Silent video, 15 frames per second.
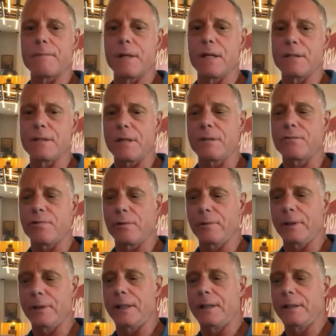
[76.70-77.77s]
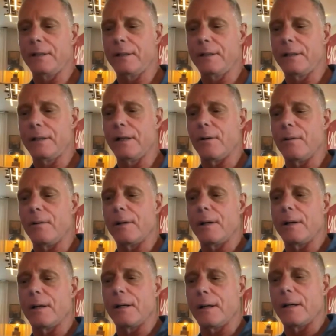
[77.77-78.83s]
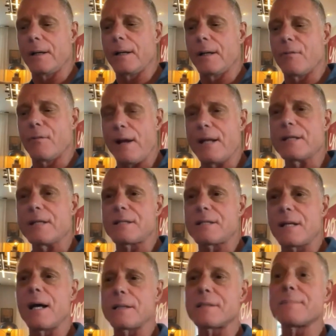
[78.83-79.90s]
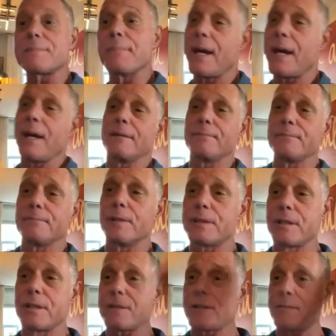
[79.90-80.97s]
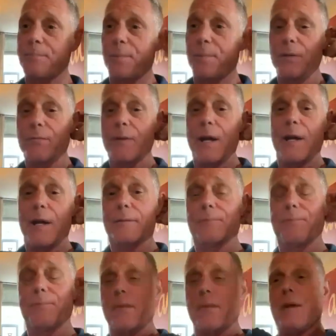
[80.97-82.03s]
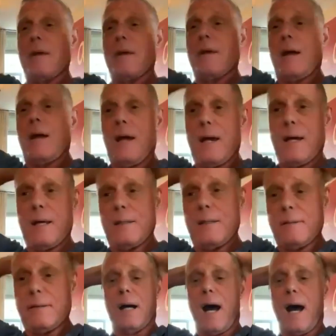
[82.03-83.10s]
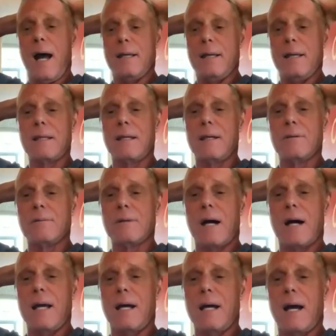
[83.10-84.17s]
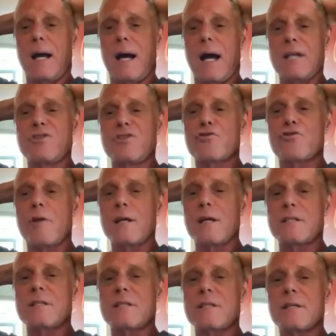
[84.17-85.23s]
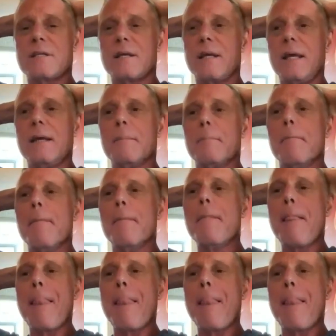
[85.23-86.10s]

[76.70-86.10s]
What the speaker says: he's a truly, a Renaissance man, which is pretty rare. And I trust him